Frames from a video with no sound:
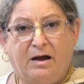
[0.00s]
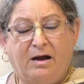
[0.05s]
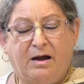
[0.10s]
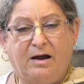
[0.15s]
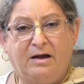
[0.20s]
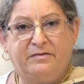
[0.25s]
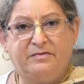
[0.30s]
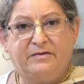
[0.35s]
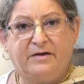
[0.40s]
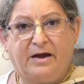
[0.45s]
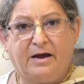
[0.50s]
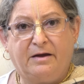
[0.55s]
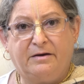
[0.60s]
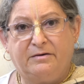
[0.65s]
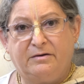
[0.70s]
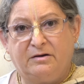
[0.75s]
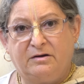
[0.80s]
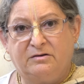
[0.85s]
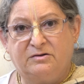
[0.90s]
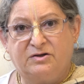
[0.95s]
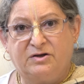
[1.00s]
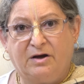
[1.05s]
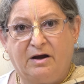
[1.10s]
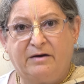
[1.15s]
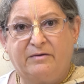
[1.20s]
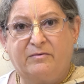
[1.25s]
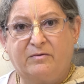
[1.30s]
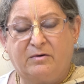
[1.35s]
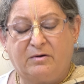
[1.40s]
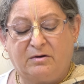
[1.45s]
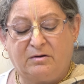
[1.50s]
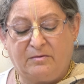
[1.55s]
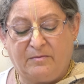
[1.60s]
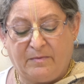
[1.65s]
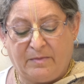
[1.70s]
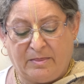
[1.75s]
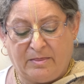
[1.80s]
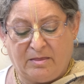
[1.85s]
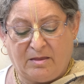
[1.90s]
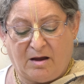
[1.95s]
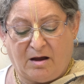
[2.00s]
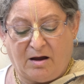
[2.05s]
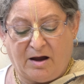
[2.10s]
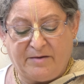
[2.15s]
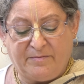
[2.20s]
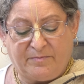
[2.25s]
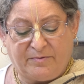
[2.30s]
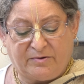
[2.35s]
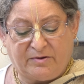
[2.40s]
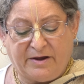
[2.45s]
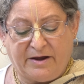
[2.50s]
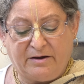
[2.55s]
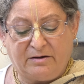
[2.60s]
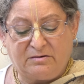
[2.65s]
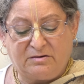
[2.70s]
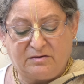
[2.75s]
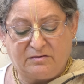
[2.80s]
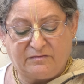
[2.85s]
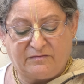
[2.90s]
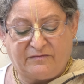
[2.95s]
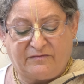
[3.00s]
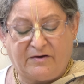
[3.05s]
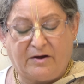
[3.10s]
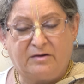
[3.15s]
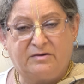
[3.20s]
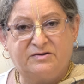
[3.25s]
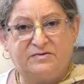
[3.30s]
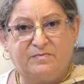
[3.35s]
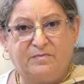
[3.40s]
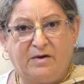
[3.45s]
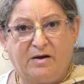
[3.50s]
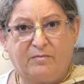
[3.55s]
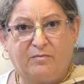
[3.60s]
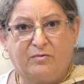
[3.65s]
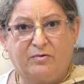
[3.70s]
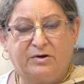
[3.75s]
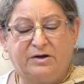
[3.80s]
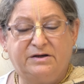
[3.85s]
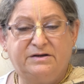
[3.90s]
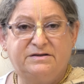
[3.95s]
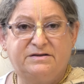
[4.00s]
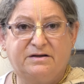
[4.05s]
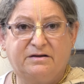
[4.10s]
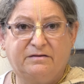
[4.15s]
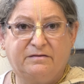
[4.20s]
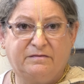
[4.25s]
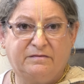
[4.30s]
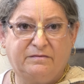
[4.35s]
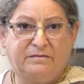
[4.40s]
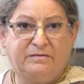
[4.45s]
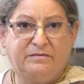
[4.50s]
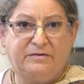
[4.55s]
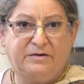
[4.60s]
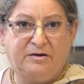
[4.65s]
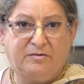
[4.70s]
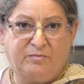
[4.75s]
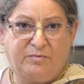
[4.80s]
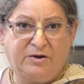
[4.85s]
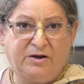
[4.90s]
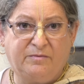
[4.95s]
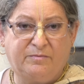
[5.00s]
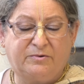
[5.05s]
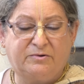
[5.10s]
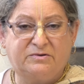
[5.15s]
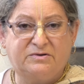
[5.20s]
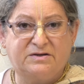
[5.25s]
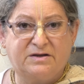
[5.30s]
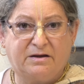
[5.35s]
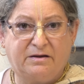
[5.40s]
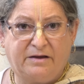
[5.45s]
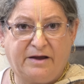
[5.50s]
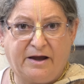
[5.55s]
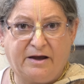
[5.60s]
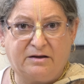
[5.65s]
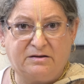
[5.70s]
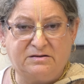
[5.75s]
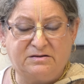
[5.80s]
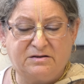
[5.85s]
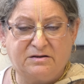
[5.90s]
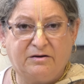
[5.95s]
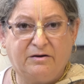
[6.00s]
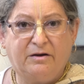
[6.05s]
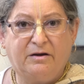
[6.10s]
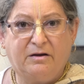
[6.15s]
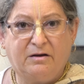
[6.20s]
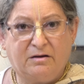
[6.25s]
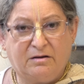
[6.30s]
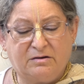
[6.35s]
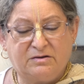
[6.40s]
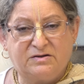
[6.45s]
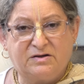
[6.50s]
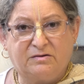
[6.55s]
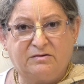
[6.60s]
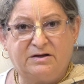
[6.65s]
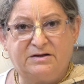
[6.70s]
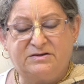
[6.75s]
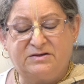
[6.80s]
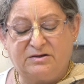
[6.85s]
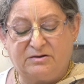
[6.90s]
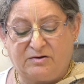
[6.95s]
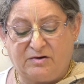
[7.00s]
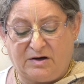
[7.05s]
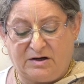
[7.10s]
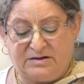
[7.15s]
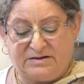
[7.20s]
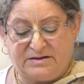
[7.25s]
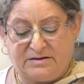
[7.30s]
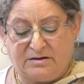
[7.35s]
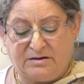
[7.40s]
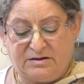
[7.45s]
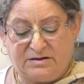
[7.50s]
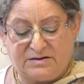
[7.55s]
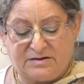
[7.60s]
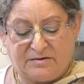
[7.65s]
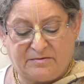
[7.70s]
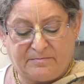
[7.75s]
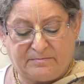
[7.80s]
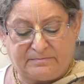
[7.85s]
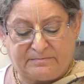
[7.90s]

and that, in general, I plant false memories in people's heads. So let's address these.